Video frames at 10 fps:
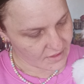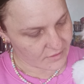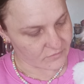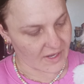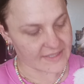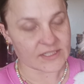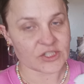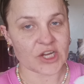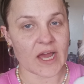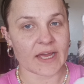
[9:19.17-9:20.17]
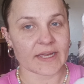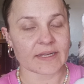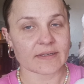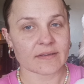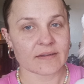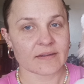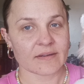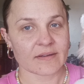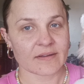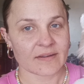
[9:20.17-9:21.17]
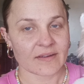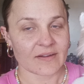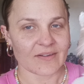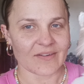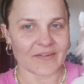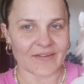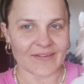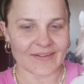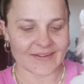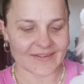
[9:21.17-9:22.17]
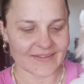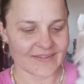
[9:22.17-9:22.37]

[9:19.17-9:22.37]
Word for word: Rise and shine. Aww.